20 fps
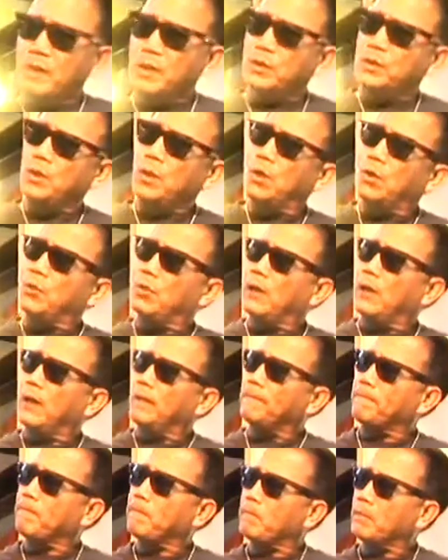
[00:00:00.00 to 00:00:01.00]

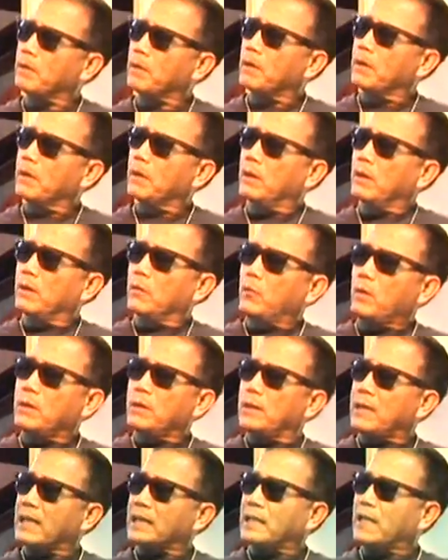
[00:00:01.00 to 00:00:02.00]
so when
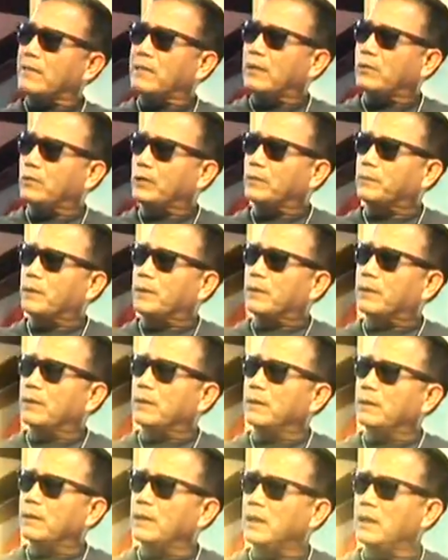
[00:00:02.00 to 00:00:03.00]
the last time I drink beer,
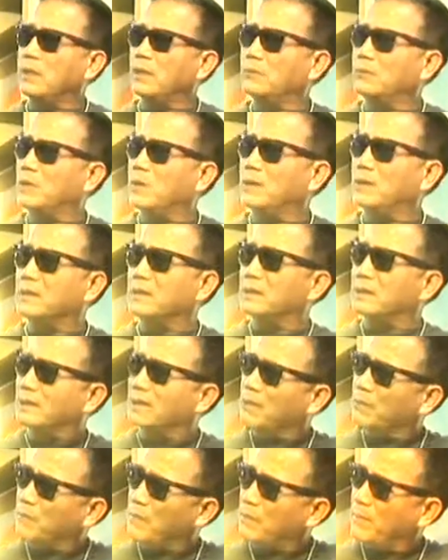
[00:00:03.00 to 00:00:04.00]
it was
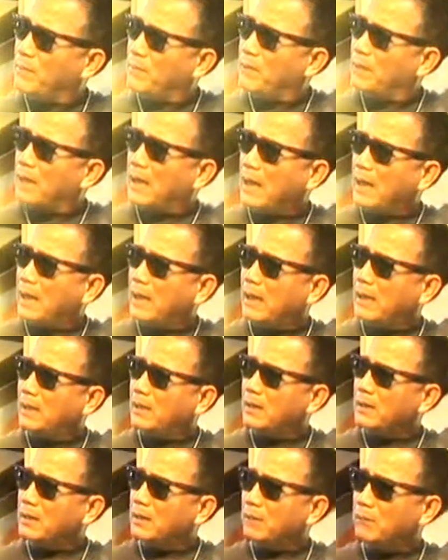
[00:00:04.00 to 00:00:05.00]
maybe
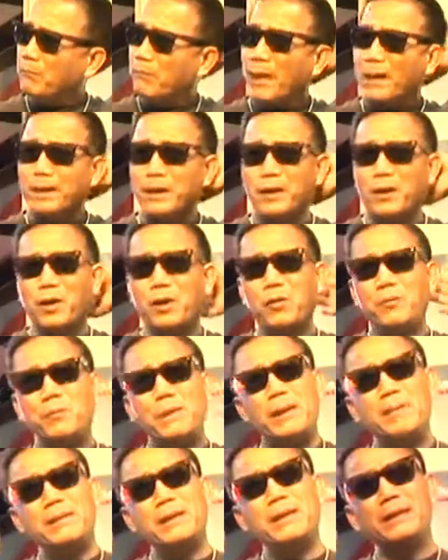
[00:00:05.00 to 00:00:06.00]
a month ago,
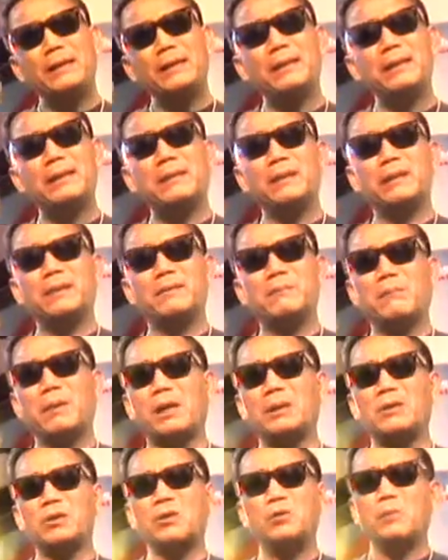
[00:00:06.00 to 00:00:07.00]
maybe
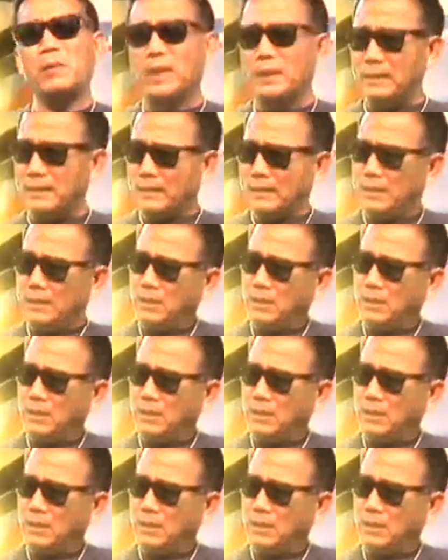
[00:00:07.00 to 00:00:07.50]
month, 2 months.